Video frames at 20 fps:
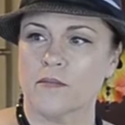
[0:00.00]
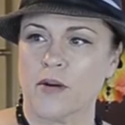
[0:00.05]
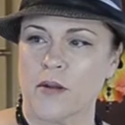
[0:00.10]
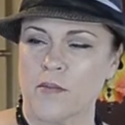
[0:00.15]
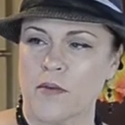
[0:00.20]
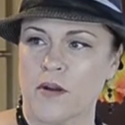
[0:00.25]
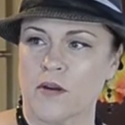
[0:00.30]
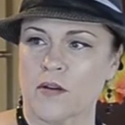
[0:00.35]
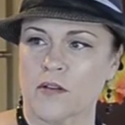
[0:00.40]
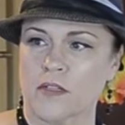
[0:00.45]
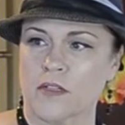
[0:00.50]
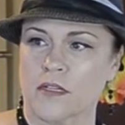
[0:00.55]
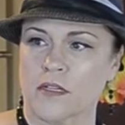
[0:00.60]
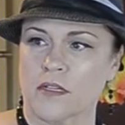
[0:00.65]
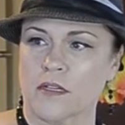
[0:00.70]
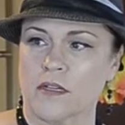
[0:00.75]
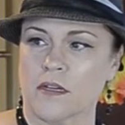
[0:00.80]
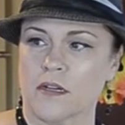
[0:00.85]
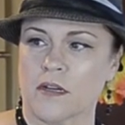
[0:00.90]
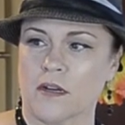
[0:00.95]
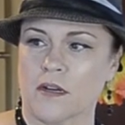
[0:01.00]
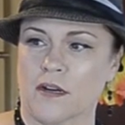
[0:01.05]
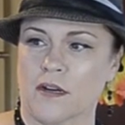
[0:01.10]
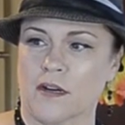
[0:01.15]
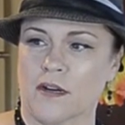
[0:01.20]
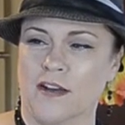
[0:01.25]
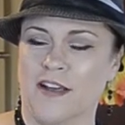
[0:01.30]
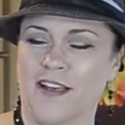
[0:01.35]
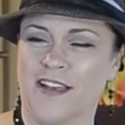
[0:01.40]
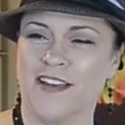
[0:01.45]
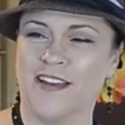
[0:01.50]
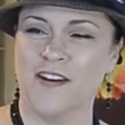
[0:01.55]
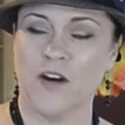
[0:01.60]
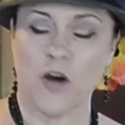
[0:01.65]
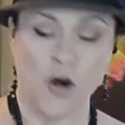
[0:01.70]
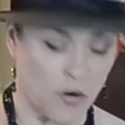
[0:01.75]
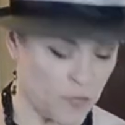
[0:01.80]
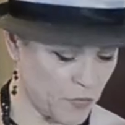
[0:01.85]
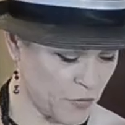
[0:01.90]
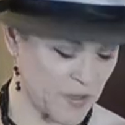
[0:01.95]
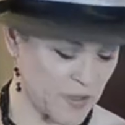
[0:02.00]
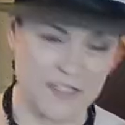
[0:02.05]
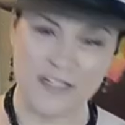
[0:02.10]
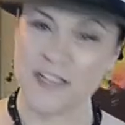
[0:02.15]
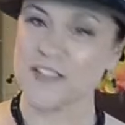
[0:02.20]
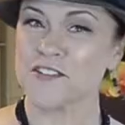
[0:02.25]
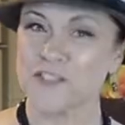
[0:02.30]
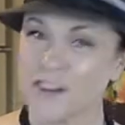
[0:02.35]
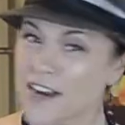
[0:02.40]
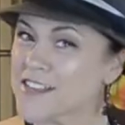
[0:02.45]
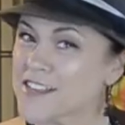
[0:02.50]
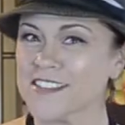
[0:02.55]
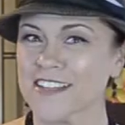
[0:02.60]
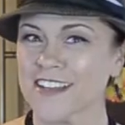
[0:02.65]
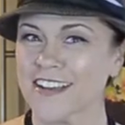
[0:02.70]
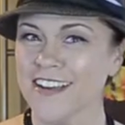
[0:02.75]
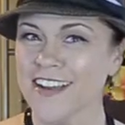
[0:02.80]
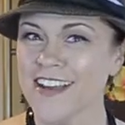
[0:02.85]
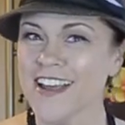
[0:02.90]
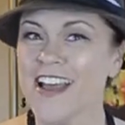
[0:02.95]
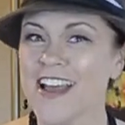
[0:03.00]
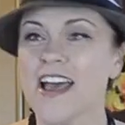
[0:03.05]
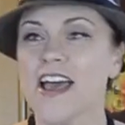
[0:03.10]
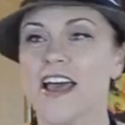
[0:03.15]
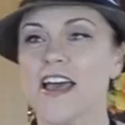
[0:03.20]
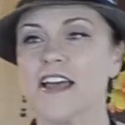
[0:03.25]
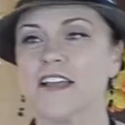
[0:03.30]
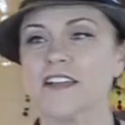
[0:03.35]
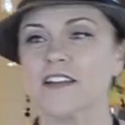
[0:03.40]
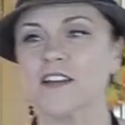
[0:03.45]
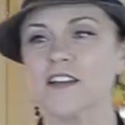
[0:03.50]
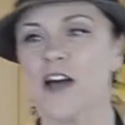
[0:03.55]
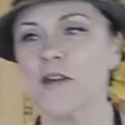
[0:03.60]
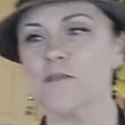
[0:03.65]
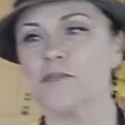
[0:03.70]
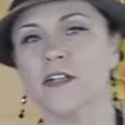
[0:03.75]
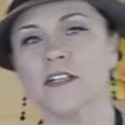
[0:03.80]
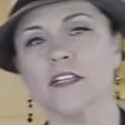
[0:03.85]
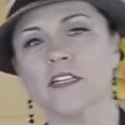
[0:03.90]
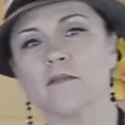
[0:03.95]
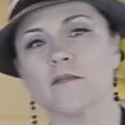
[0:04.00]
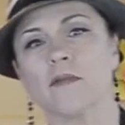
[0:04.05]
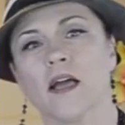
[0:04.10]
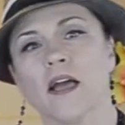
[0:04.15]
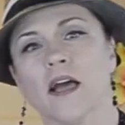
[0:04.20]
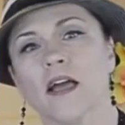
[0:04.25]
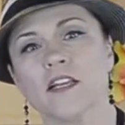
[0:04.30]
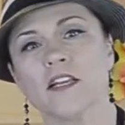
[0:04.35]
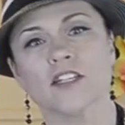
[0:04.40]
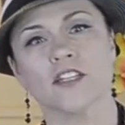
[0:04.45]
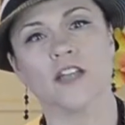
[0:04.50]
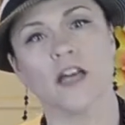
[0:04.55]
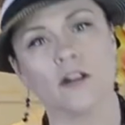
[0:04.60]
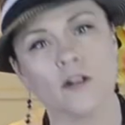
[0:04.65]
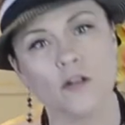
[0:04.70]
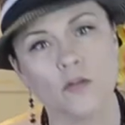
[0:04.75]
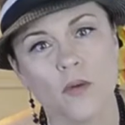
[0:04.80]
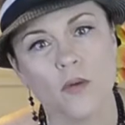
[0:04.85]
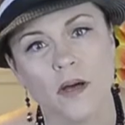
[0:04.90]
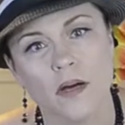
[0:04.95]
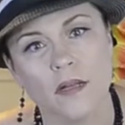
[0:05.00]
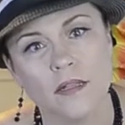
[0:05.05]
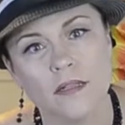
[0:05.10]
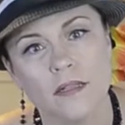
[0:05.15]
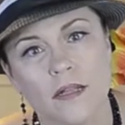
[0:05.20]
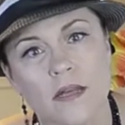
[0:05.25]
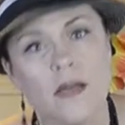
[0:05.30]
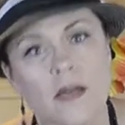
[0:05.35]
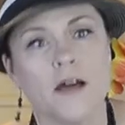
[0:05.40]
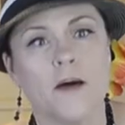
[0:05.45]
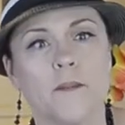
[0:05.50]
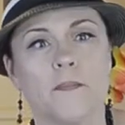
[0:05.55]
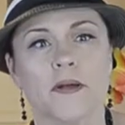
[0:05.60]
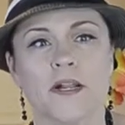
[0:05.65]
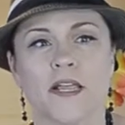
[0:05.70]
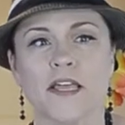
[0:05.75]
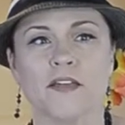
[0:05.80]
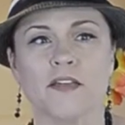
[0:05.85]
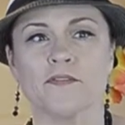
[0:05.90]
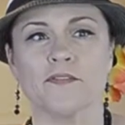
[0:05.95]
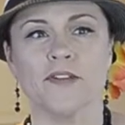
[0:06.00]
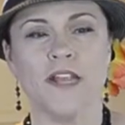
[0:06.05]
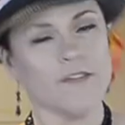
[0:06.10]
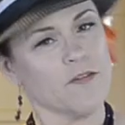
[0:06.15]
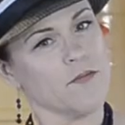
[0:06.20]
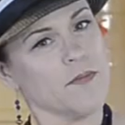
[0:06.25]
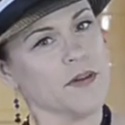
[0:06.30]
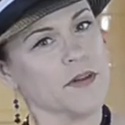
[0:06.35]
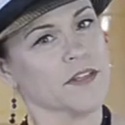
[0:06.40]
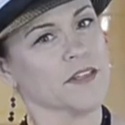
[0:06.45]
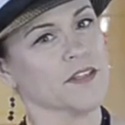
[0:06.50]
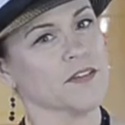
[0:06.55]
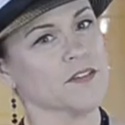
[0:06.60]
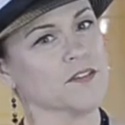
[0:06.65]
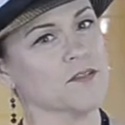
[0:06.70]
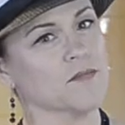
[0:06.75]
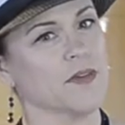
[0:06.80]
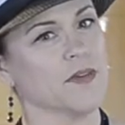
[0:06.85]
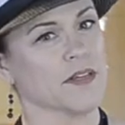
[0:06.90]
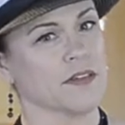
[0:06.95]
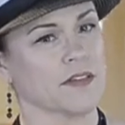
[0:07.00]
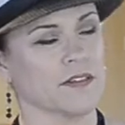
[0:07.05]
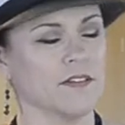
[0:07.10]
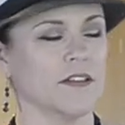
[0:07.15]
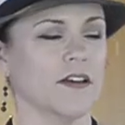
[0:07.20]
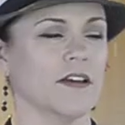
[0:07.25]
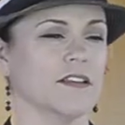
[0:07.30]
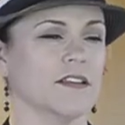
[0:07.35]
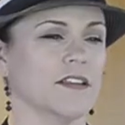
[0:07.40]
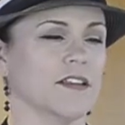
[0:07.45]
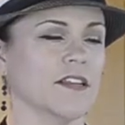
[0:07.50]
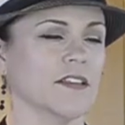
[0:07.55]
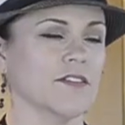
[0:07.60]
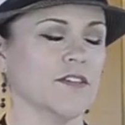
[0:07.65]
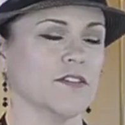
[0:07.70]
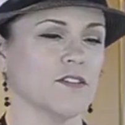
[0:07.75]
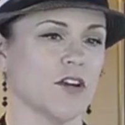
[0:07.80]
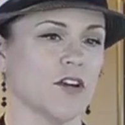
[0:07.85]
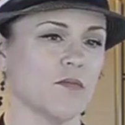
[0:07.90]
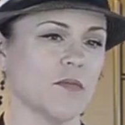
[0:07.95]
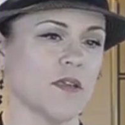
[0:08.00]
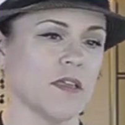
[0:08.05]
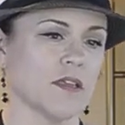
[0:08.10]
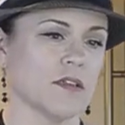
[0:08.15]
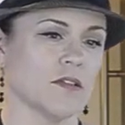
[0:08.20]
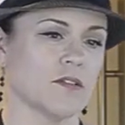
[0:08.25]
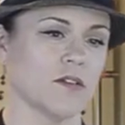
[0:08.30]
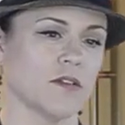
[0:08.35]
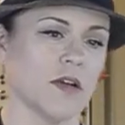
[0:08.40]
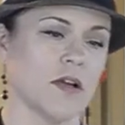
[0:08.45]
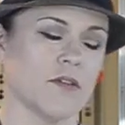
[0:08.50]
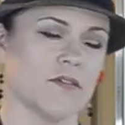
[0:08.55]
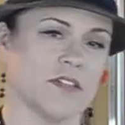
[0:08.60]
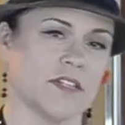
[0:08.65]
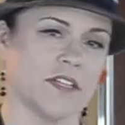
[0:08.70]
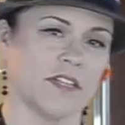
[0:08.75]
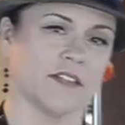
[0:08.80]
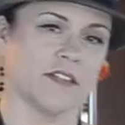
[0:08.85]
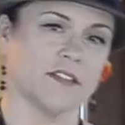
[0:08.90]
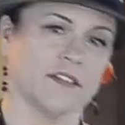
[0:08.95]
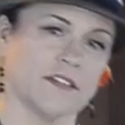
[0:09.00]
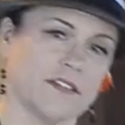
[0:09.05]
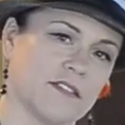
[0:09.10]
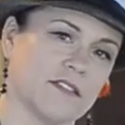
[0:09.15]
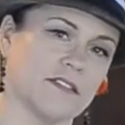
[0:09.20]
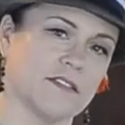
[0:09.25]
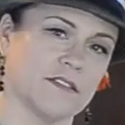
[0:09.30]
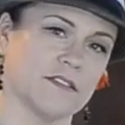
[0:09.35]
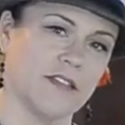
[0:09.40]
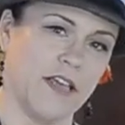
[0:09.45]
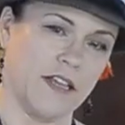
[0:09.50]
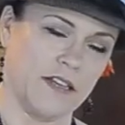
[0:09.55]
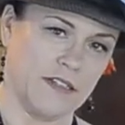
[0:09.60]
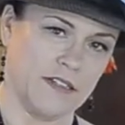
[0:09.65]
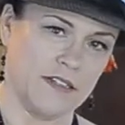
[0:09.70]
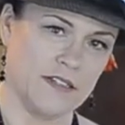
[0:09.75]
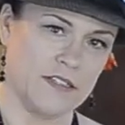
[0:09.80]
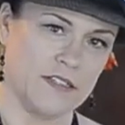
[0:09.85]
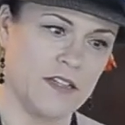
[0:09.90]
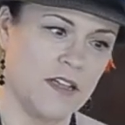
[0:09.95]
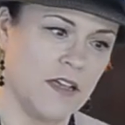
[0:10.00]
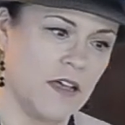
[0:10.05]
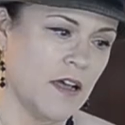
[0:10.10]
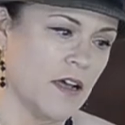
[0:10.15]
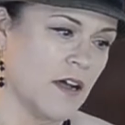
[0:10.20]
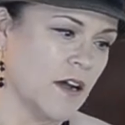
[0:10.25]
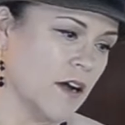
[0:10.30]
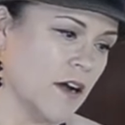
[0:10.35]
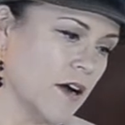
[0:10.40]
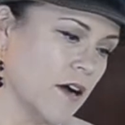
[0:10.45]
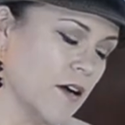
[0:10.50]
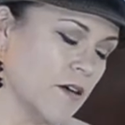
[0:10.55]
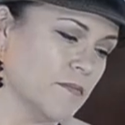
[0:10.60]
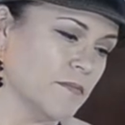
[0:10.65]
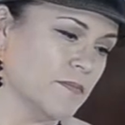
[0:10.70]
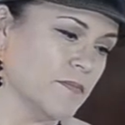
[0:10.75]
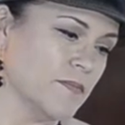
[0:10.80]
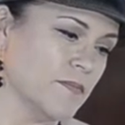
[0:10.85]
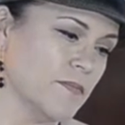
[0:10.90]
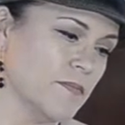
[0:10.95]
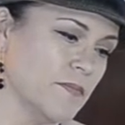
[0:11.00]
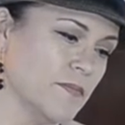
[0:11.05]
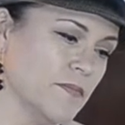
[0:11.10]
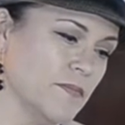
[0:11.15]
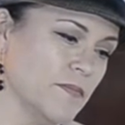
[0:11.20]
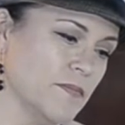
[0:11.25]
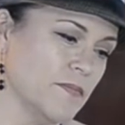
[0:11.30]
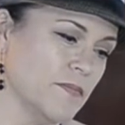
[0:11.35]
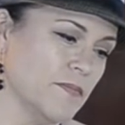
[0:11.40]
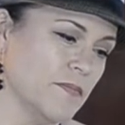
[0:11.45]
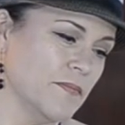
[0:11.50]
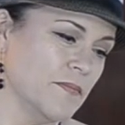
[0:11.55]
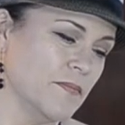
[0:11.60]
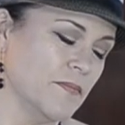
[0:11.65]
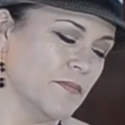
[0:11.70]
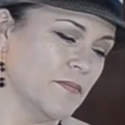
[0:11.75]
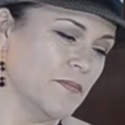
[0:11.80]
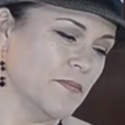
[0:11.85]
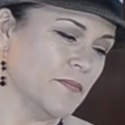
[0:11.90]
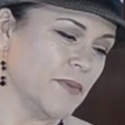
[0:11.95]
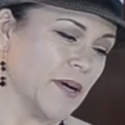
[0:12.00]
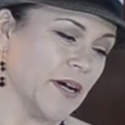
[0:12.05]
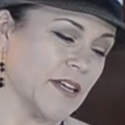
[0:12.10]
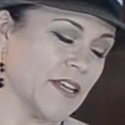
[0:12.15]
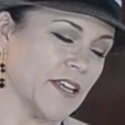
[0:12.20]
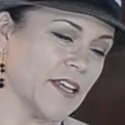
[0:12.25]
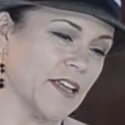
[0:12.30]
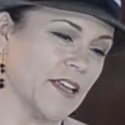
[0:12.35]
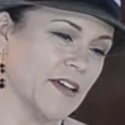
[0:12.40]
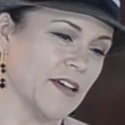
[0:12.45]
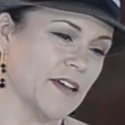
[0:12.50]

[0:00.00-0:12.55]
primarily over-accessorizing and not blending my eyeshadow well. But I have never been accused of being a slut. And if you know me, you know how ridiculous that is. But